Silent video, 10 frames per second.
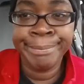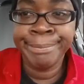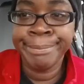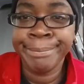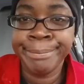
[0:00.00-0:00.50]

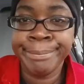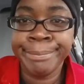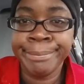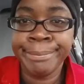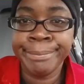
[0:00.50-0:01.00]

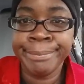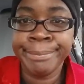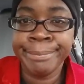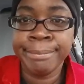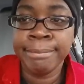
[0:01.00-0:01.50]

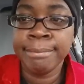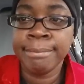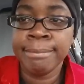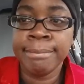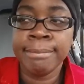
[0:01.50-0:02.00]
No one is speaking in this clip.